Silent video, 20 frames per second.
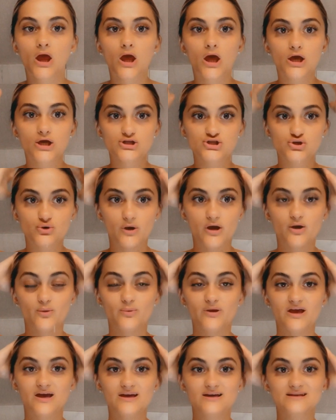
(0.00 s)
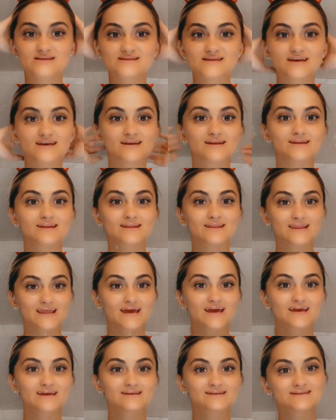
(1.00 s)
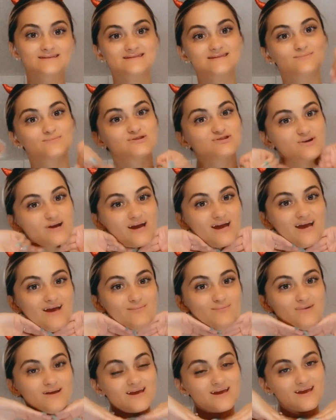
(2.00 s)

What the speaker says: So I hope you guys like, subscribe, and